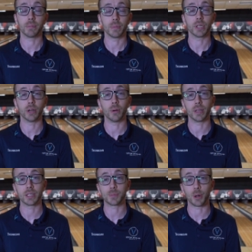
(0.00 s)
you know, at
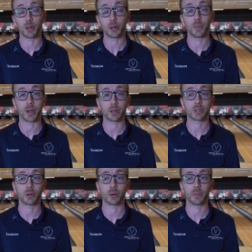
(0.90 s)
least bowl a little better
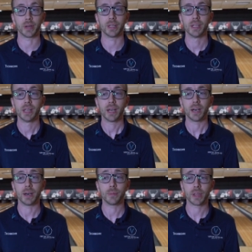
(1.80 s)
score, but
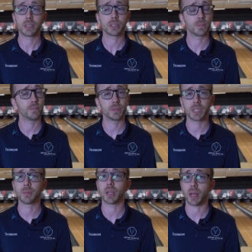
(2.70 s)
um, they just
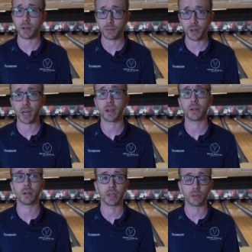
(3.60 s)
seemed a lot
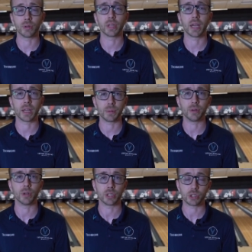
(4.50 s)
flatter, and you really had to be
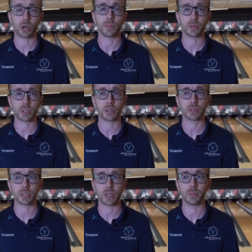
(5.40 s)
really sharp for singles
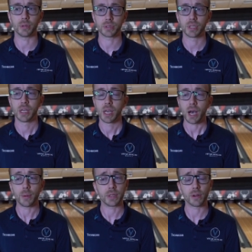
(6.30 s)
and doubles.
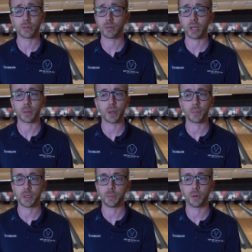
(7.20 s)
I would definitely recommend
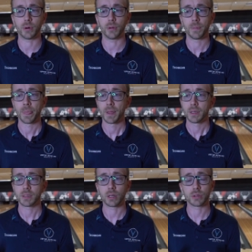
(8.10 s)
people.
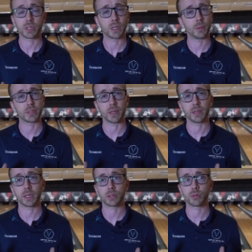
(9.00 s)
Singles and doubles, I
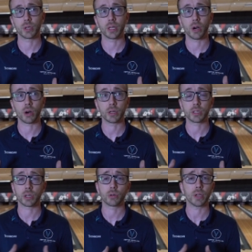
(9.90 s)
think, is really hard
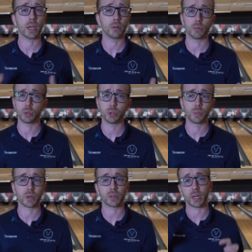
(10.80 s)
to create room
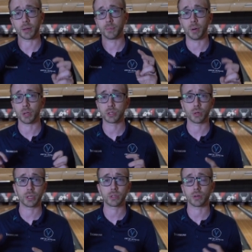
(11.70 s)
with like ball
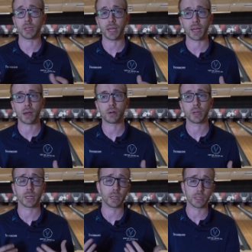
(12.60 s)
choice or layout,
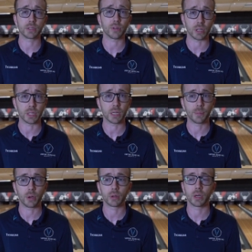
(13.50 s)
at least for the league
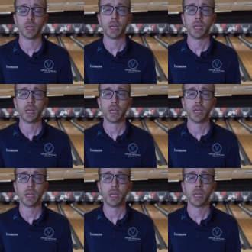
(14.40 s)
bowler.